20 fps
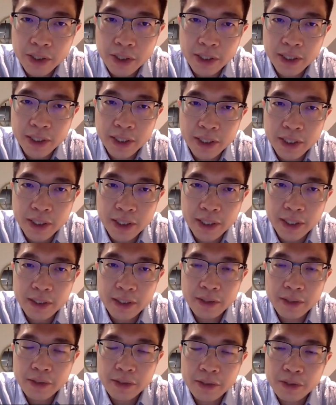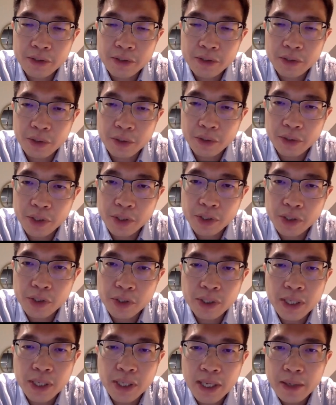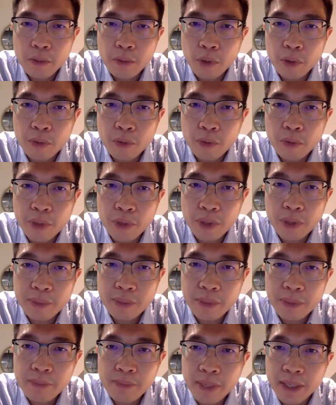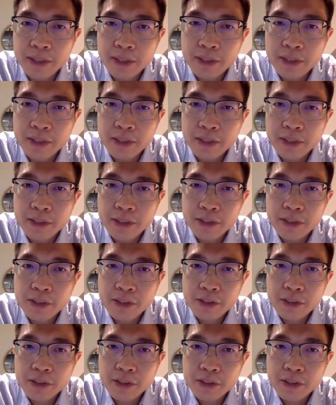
So this is what we mean by steatosis area